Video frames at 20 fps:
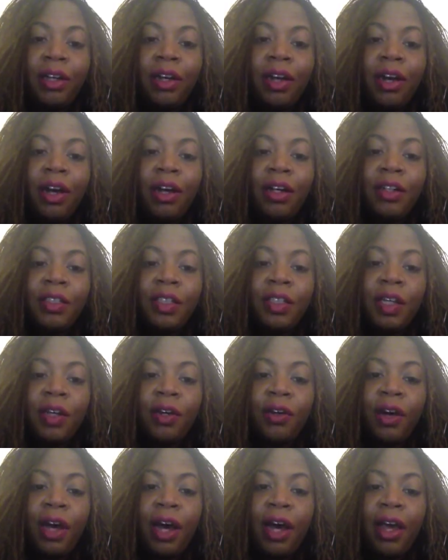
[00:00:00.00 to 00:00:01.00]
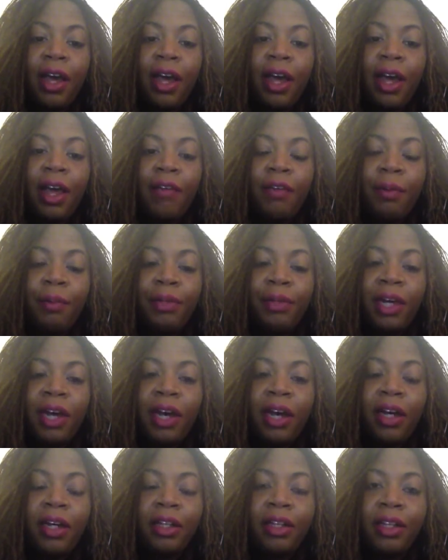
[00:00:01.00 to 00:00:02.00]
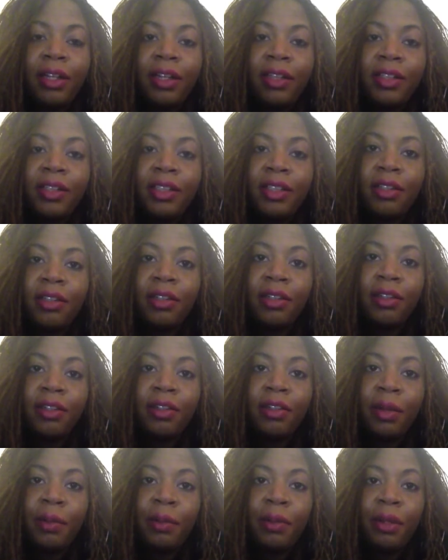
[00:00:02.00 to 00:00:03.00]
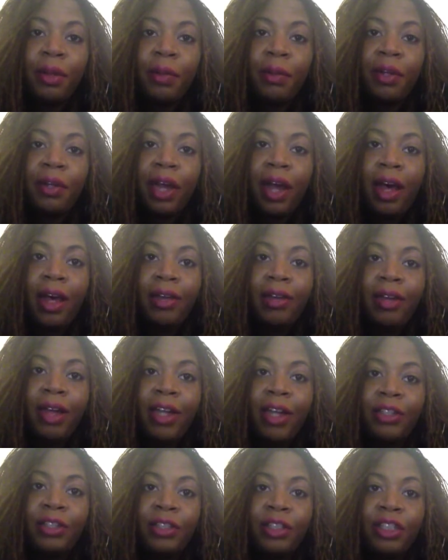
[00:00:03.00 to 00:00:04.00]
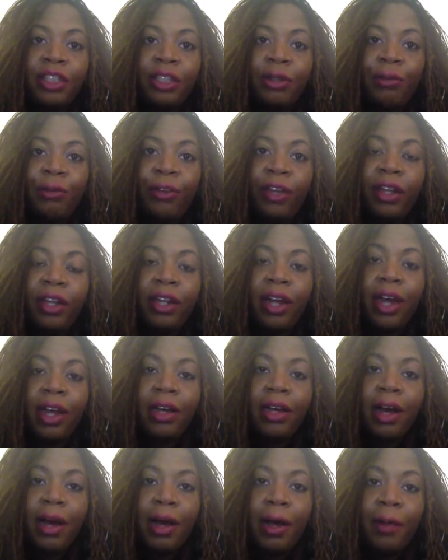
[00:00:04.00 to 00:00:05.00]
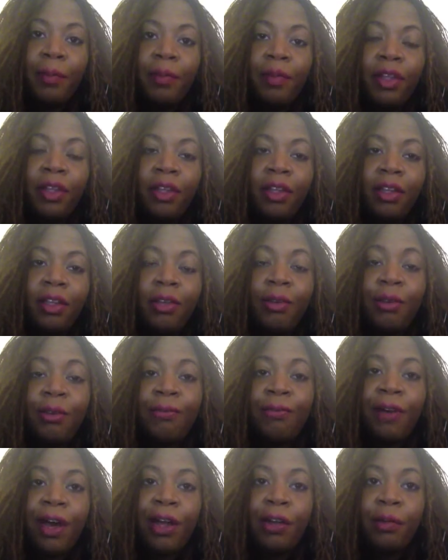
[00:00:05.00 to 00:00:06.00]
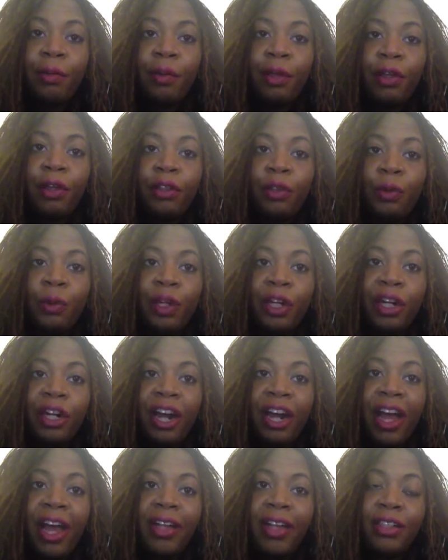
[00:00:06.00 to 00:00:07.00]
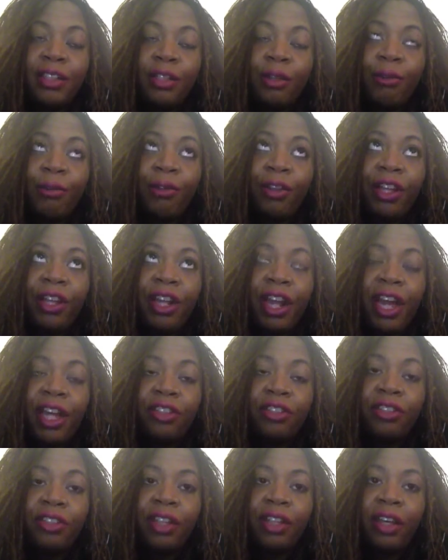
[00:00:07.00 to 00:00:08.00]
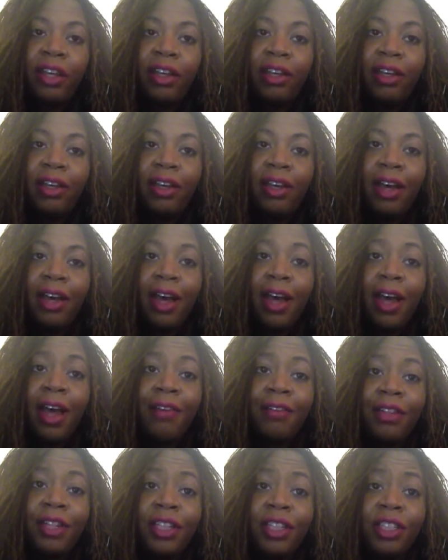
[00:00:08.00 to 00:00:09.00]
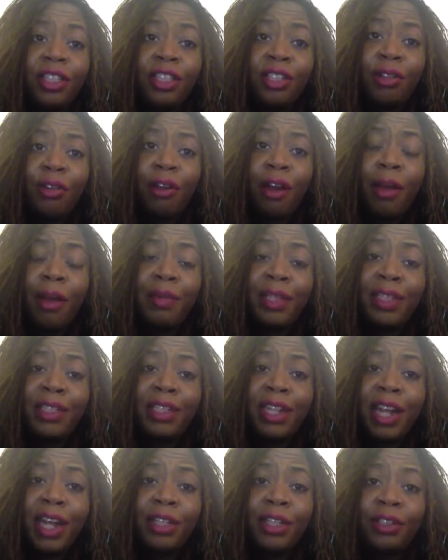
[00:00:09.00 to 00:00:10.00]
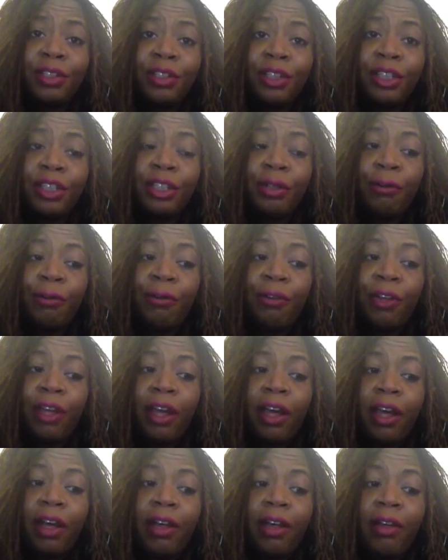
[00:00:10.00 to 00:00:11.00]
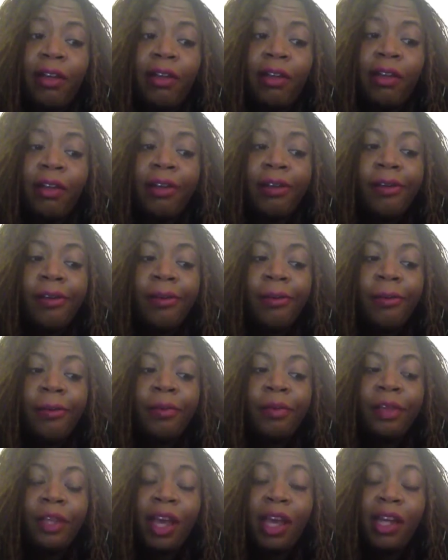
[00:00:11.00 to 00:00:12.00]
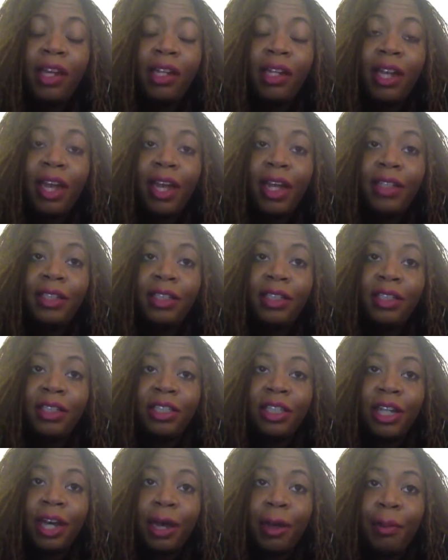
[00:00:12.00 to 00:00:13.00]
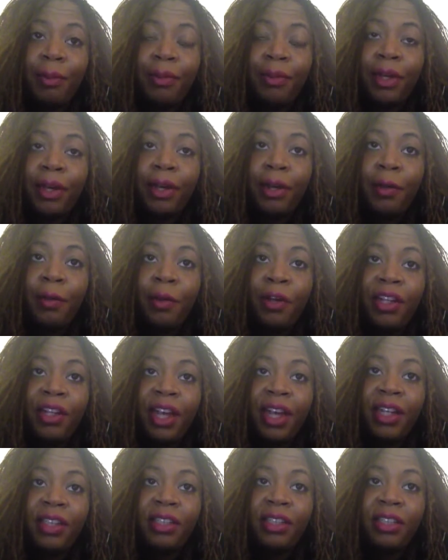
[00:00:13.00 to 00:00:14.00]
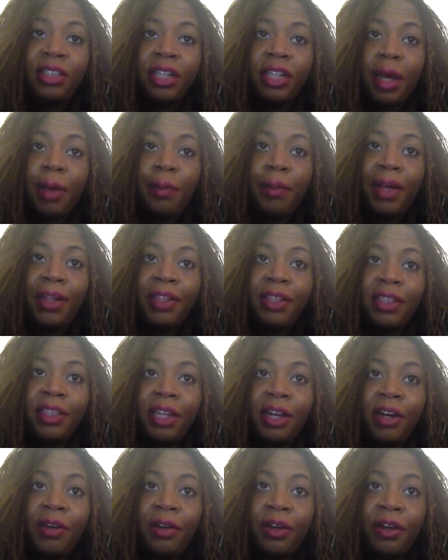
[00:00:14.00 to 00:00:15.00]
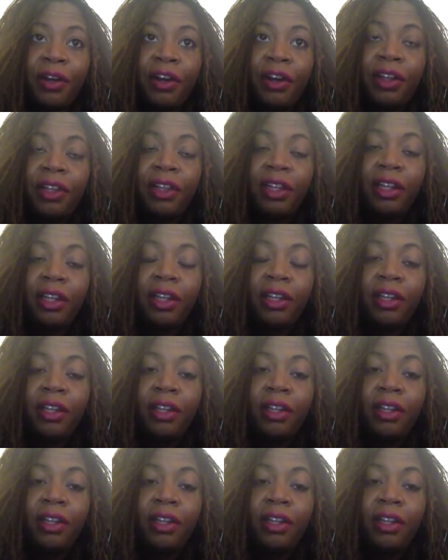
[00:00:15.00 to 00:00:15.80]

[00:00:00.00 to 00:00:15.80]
Also, I have a blog. It's www.naturallysophia.com. You can follow me on Twitter at Sophia Naturally. I have an Instagram that's Naturally Sophia, and an Etsy shop. On the Etsy shop, I sell currently